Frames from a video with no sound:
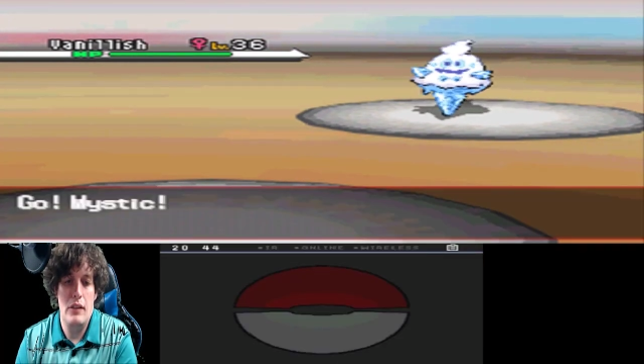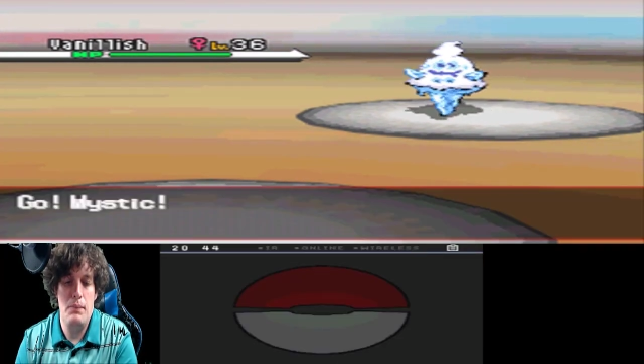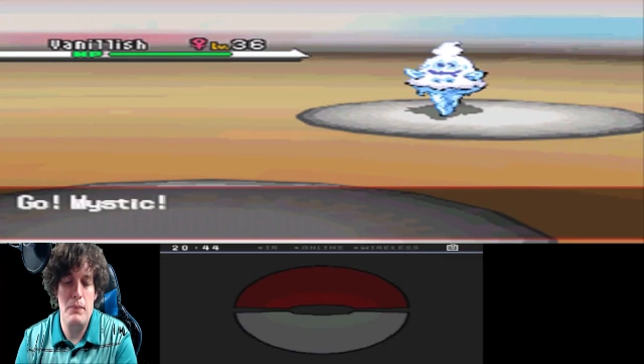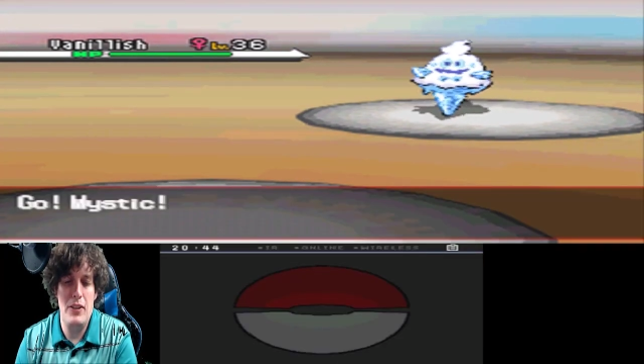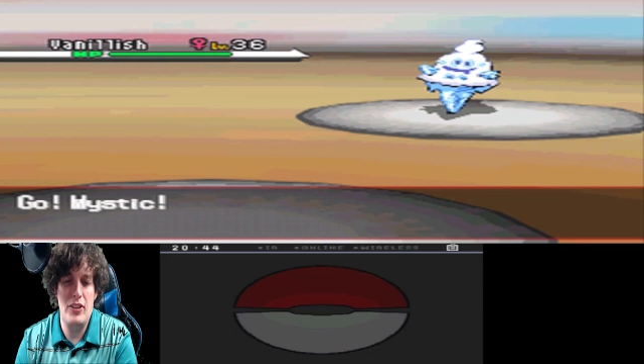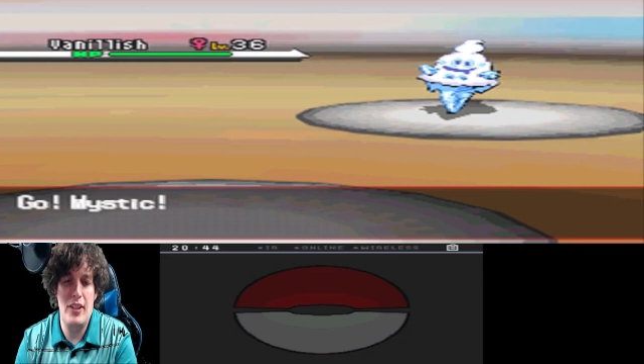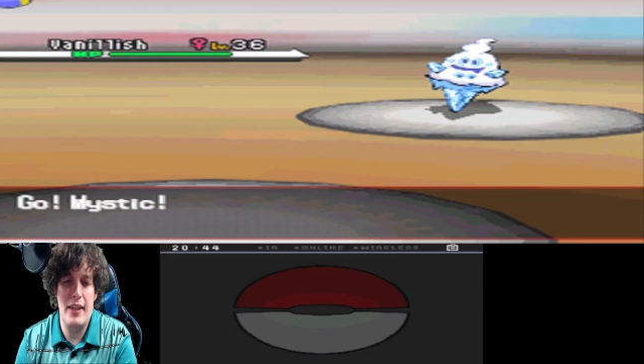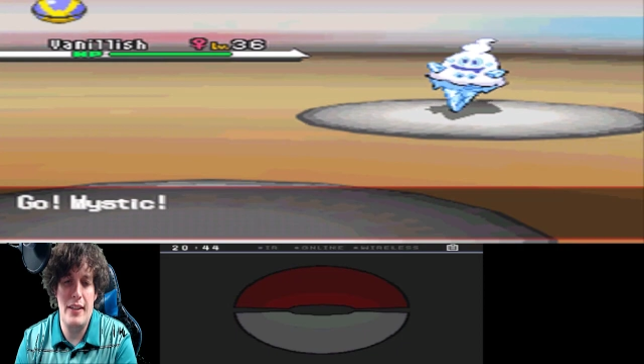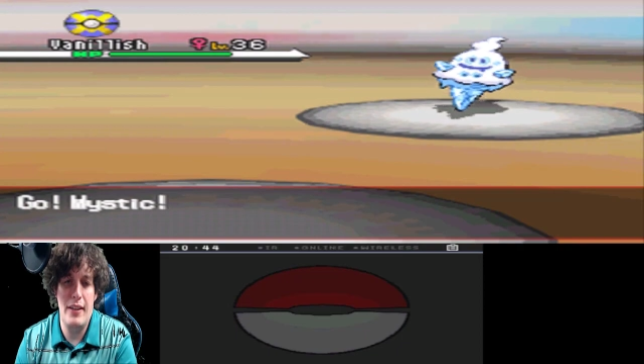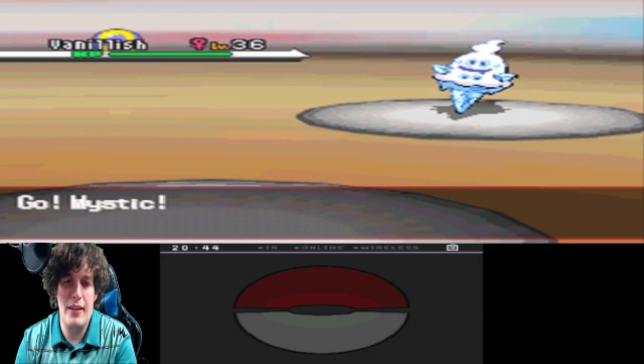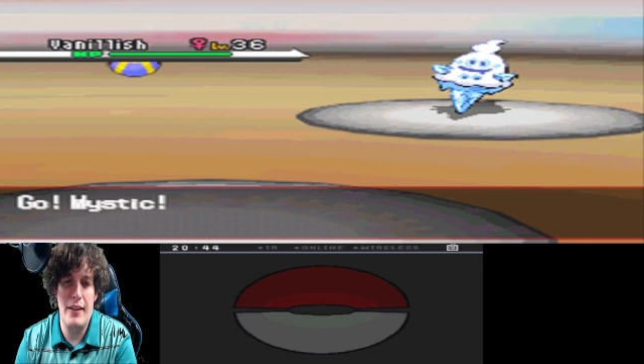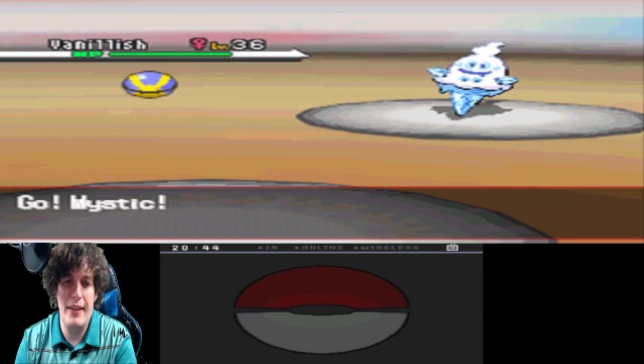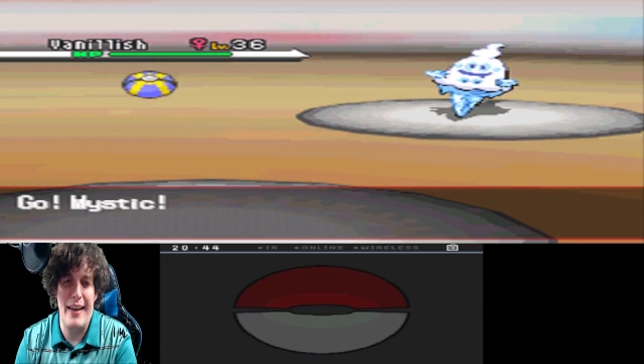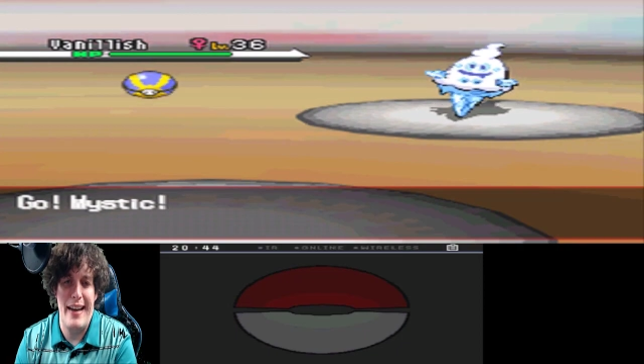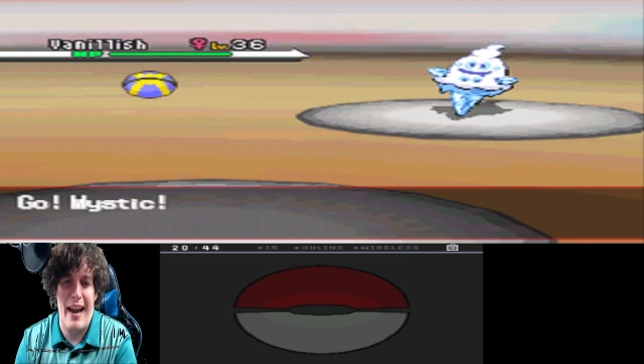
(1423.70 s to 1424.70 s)
Mystic,
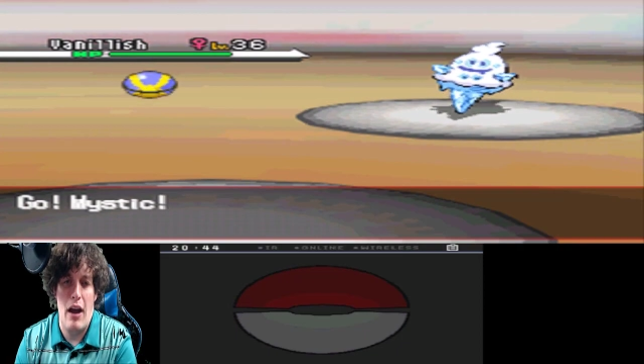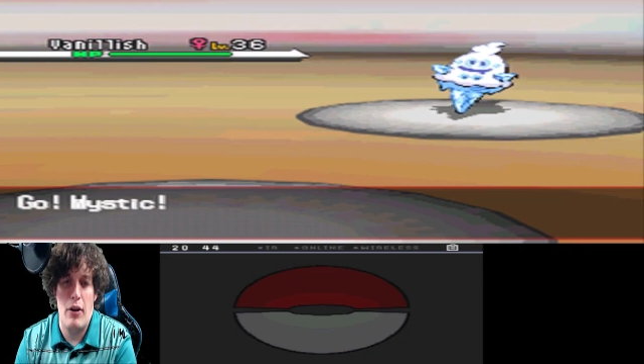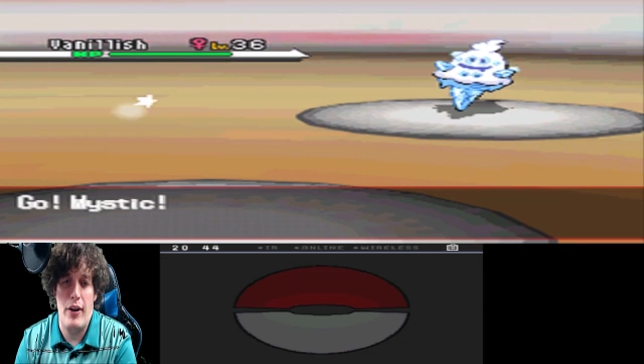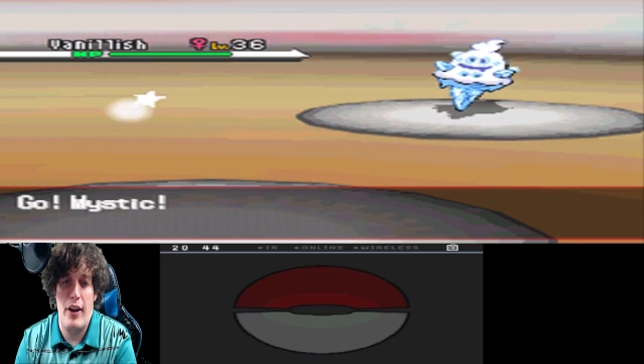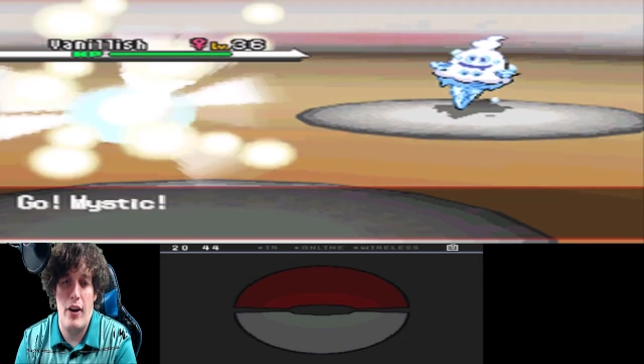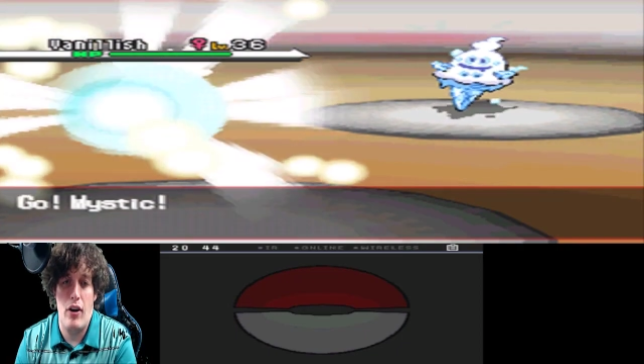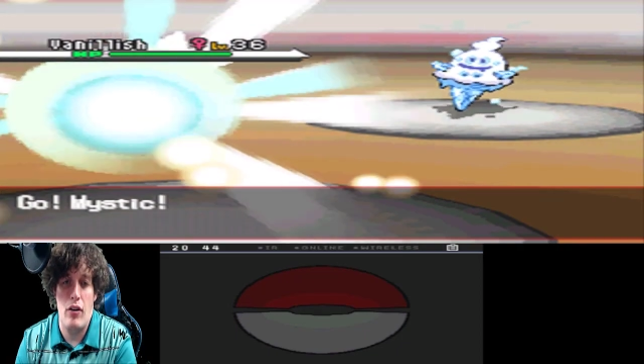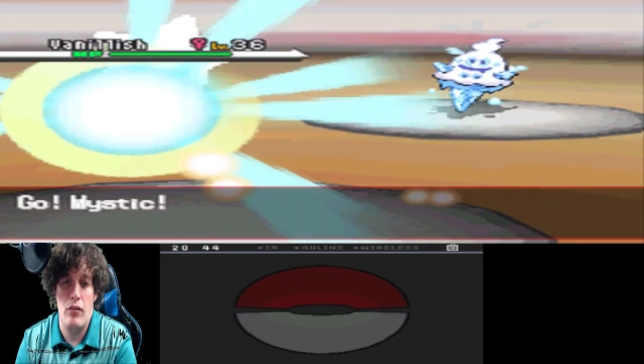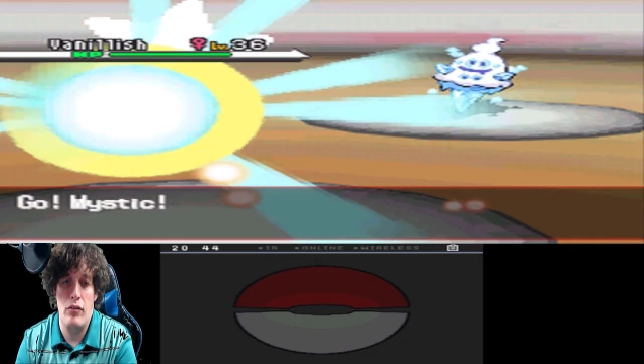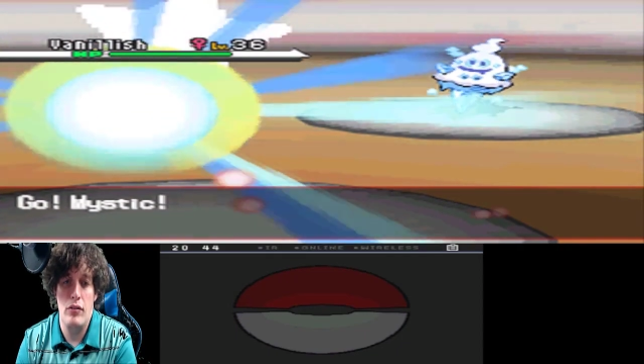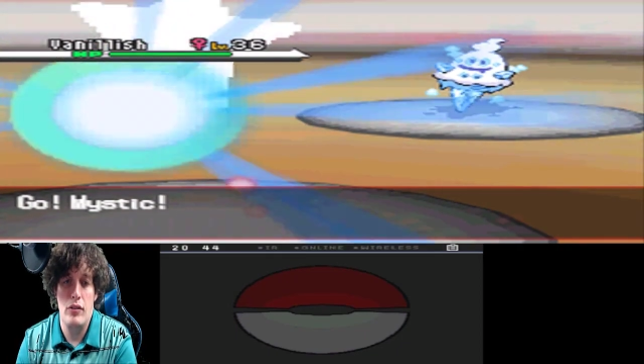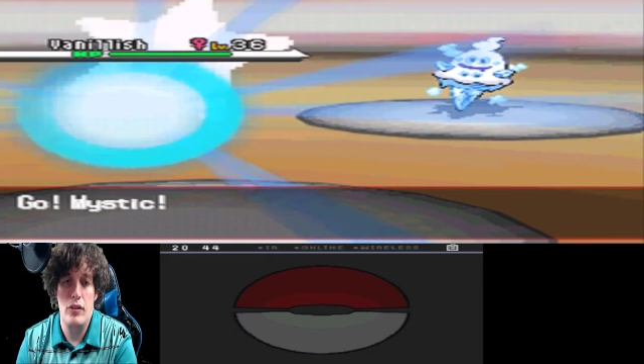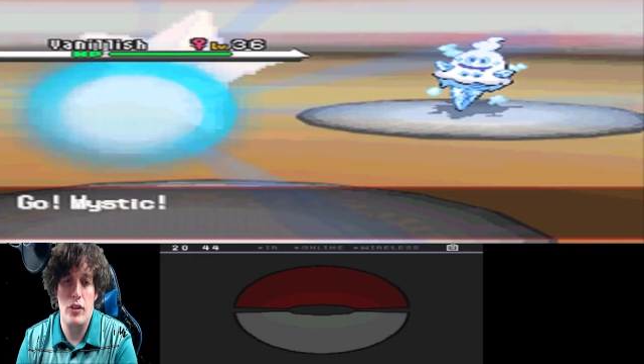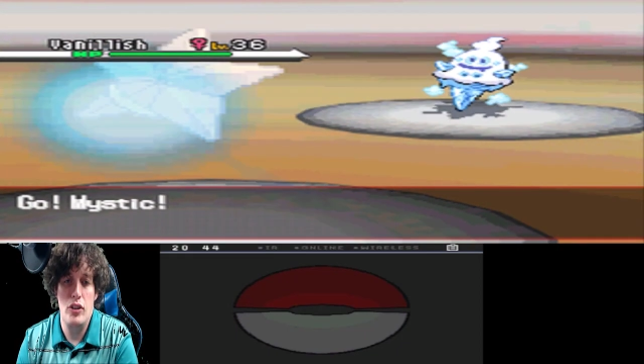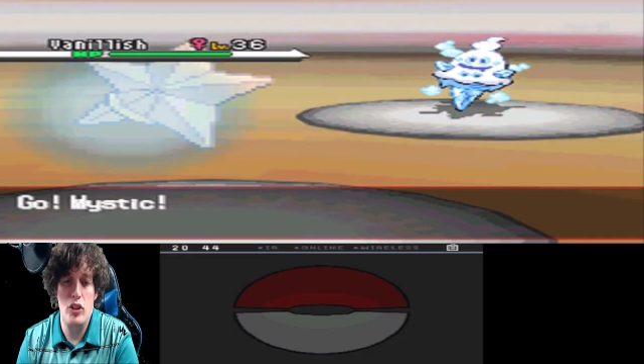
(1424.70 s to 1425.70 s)
get out here.
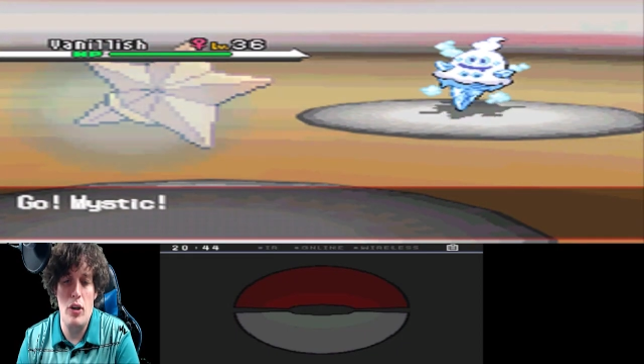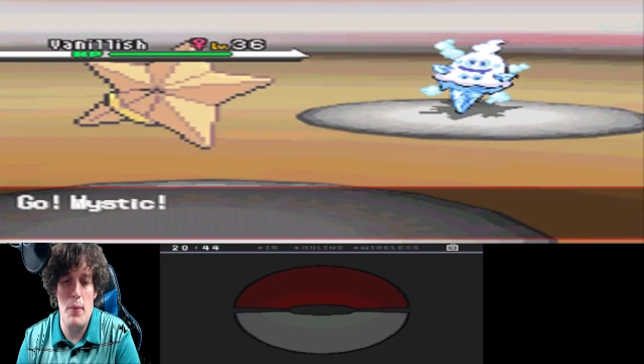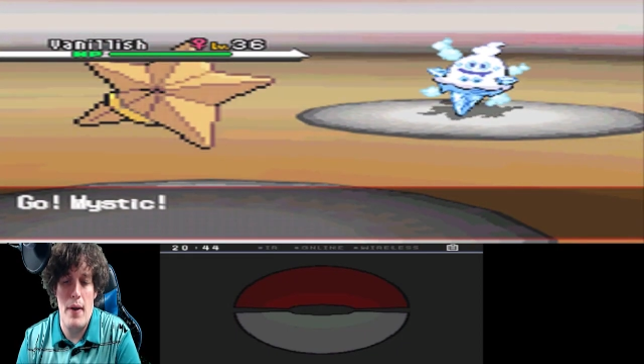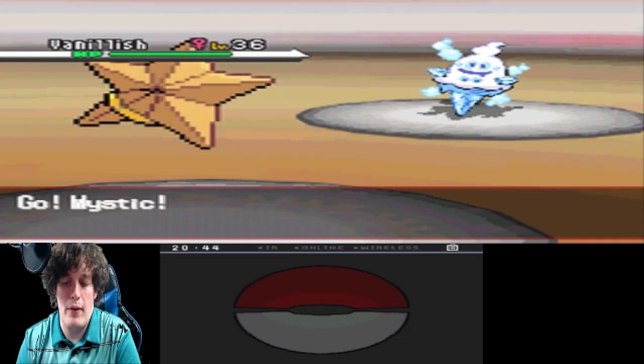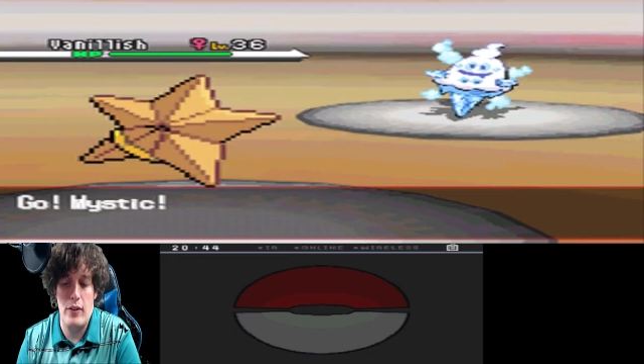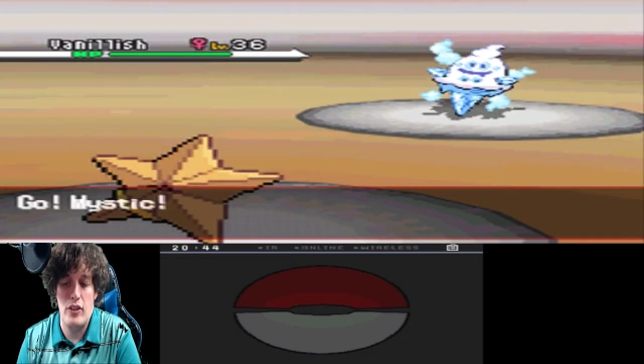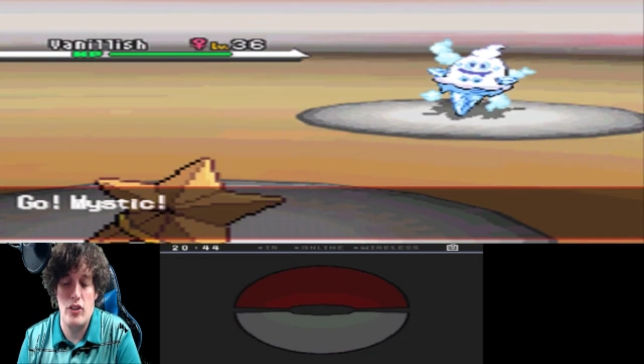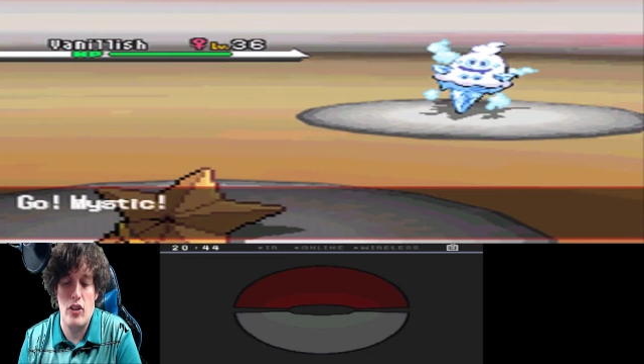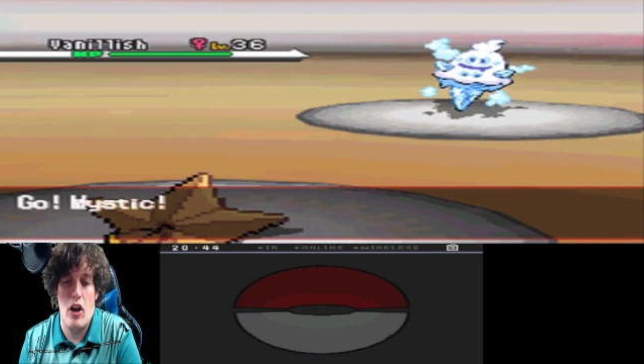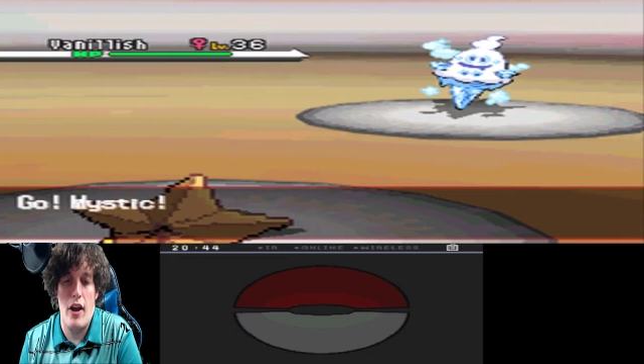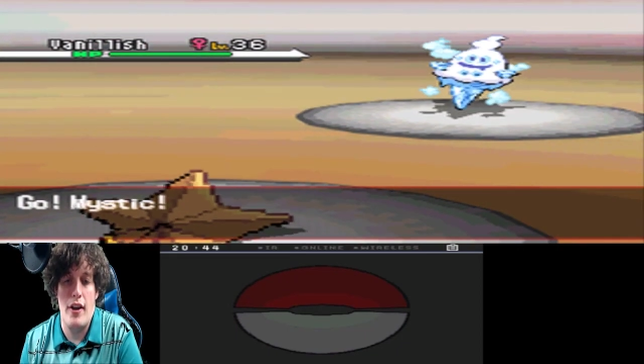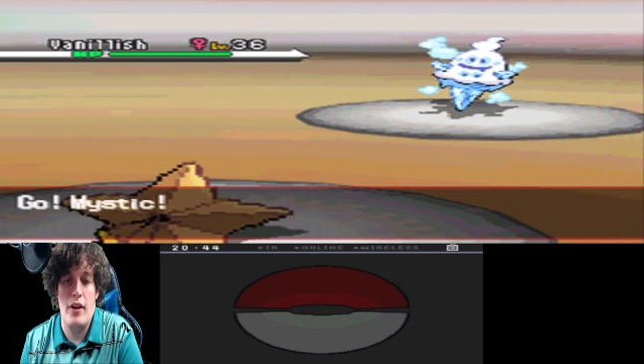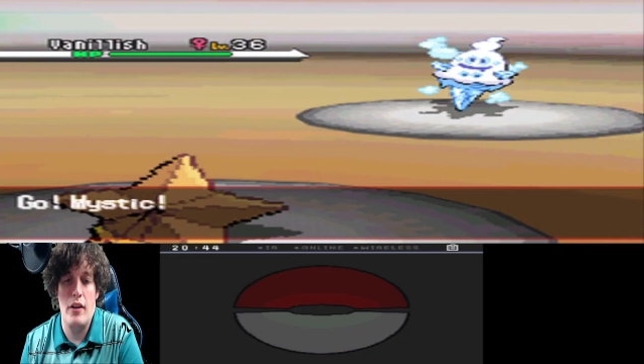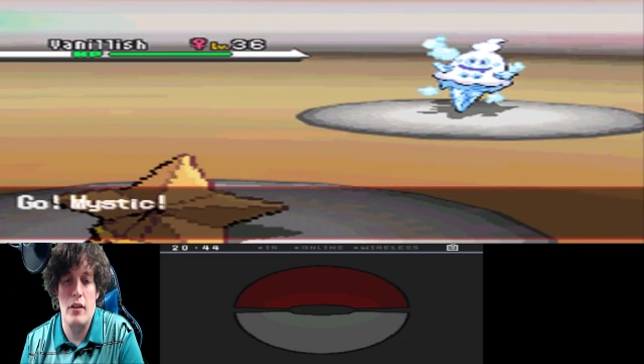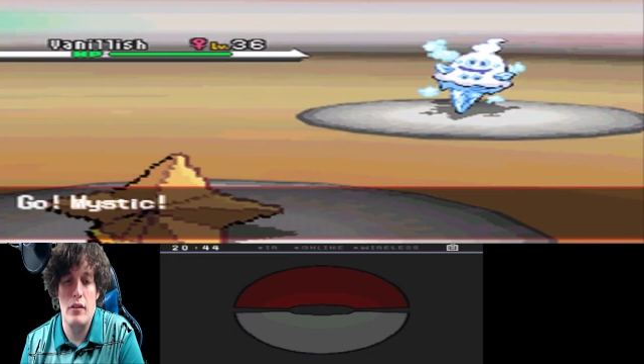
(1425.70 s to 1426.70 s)
Show him how it's
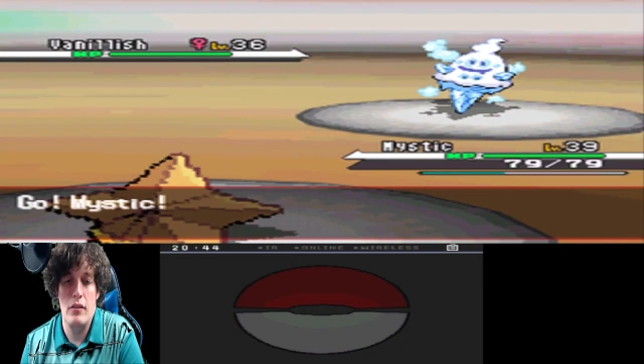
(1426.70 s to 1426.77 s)
done.